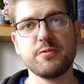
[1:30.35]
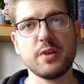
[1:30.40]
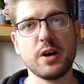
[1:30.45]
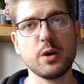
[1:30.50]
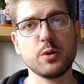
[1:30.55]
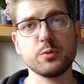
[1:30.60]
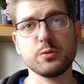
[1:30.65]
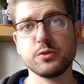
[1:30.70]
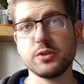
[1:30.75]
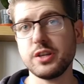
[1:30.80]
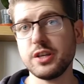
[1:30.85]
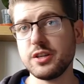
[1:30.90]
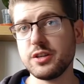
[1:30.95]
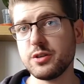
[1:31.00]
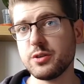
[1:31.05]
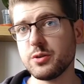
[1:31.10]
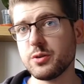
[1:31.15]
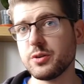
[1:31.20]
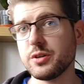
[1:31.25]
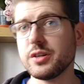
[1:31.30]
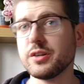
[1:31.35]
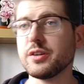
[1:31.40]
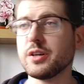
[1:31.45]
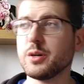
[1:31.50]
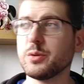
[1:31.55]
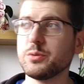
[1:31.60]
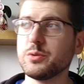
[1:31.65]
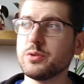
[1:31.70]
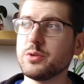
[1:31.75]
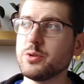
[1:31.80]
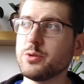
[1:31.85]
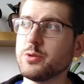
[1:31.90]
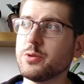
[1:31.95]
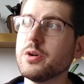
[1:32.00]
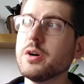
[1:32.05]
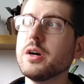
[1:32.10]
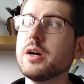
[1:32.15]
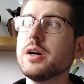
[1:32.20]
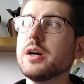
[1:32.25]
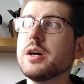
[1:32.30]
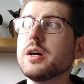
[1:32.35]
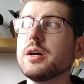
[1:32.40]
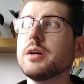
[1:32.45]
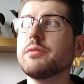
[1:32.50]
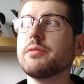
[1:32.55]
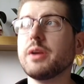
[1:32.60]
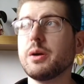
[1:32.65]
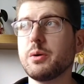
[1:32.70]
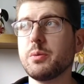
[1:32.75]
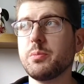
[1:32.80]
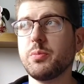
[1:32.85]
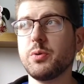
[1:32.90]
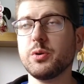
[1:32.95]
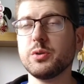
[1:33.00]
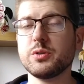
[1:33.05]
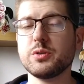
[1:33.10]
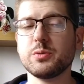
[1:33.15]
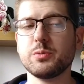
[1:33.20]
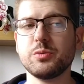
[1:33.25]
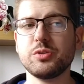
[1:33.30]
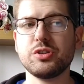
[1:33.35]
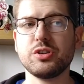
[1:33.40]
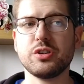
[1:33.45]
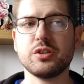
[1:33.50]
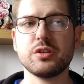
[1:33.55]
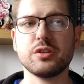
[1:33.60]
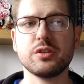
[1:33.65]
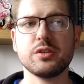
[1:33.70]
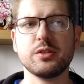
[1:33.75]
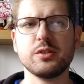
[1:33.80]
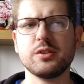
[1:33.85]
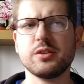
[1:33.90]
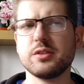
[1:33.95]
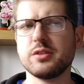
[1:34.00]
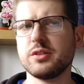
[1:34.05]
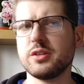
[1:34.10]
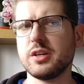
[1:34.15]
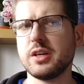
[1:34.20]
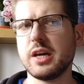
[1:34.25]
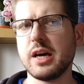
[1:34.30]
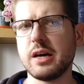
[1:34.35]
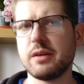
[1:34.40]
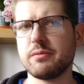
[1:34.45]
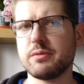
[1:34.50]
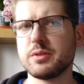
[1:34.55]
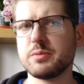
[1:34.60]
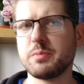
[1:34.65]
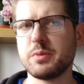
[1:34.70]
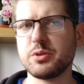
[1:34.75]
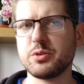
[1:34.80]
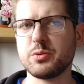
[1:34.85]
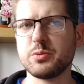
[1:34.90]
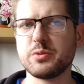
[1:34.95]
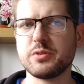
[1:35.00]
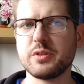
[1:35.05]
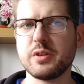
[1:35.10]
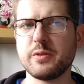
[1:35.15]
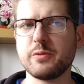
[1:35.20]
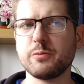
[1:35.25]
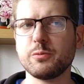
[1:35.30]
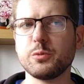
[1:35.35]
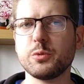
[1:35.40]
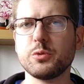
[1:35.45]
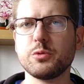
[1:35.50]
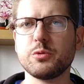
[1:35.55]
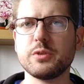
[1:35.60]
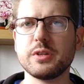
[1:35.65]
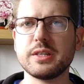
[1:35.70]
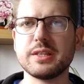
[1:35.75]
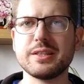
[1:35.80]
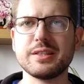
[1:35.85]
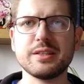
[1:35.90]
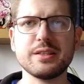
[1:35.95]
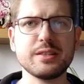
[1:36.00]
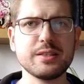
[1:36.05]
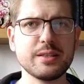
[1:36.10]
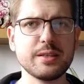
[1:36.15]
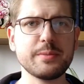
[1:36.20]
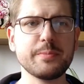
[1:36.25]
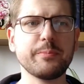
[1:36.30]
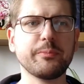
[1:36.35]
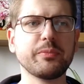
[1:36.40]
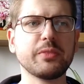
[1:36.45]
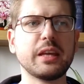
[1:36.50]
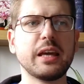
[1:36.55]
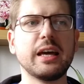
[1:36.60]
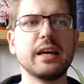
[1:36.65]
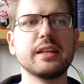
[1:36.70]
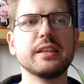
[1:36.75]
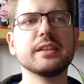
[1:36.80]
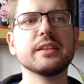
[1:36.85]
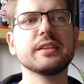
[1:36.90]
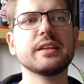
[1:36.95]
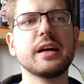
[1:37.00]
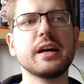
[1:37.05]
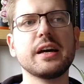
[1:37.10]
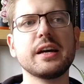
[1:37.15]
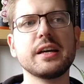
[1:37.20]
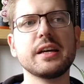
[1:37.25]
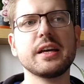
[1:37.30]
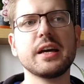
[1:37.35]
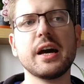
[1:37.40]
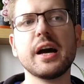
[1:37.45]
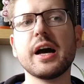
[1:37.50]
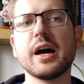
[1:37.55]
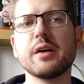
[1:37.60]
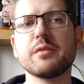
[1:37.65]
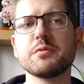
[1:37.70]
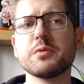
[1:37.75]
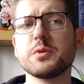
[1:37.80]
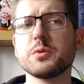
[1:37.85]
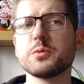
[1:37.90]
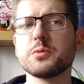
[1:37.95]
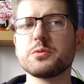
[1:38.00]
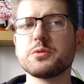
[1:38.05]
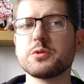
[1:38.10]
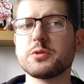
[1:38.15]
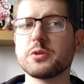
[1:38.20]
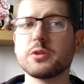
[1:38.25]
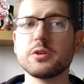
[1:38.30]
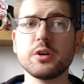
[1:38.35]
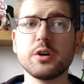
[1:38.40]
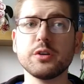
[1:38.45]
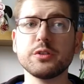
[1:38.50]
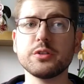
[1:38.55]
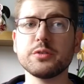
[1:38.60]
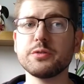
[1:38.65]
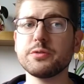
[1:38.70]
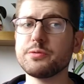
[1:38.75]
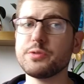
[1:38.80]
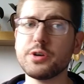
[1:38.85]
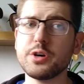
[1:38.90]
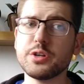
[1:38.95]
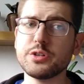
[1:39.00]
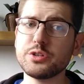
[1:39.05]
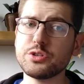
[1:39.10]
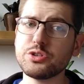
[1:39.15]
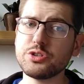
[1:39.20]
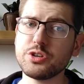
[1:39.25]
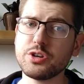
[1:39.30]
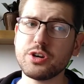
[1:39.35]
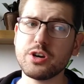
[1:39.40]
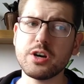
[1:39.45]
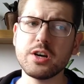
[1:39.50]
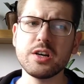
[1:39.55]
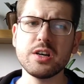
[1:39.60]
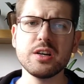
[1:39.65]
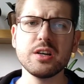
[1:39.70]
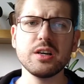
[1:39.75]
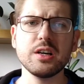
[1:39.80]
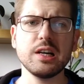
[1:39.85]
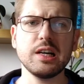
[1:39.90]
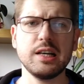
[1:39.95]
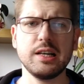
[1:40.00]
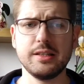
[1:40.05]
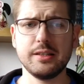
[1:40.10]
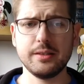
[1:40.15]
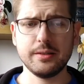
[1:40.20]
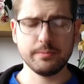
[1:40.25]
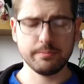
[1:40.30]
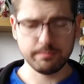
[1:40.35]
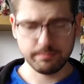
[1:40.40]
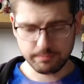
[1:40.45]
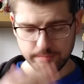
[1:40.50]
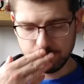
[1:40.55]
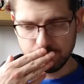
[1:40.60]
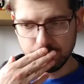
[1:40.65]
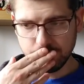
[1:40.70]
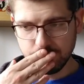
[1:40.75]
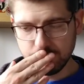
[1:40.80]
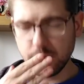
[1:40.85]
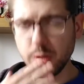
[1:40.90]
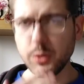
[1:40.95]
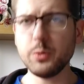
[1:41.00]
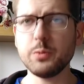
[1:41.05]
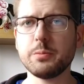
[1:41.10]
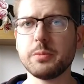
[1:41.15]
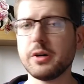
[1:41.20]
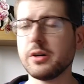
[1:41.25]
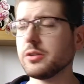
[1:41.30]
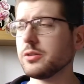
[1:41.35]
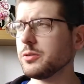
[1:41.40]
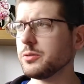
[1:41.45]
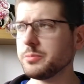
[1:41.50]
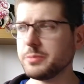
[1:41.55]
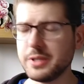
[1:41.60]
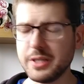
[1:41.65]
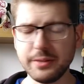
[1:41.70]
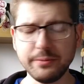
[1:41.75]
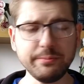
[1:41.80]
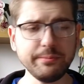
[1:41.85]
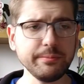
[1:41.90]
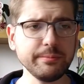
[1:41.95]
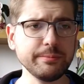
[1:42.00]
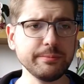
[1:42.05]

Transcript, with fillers: out indoor and outdoor flower pots, which are uh, they have a special self-watering system, and they have also garden furniture and oh pardon me